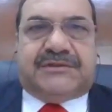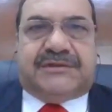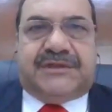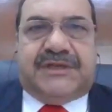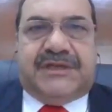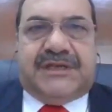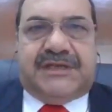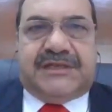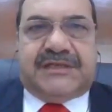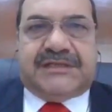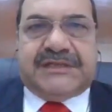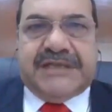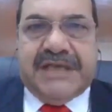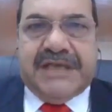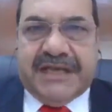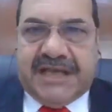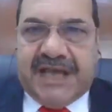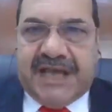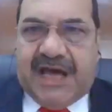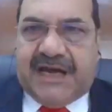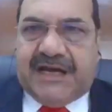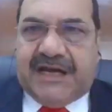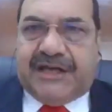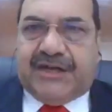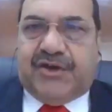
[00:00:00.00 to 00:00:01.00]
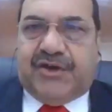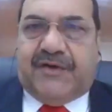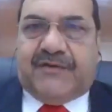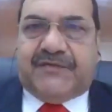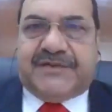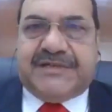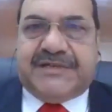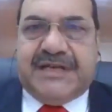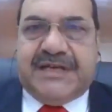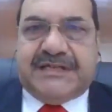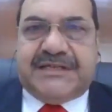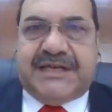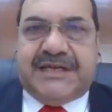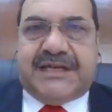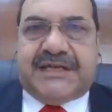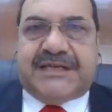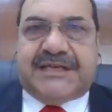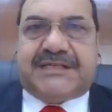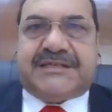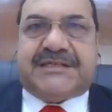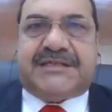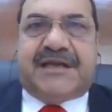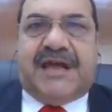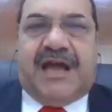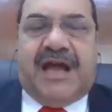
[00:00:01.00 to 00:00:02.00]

the seniority of judges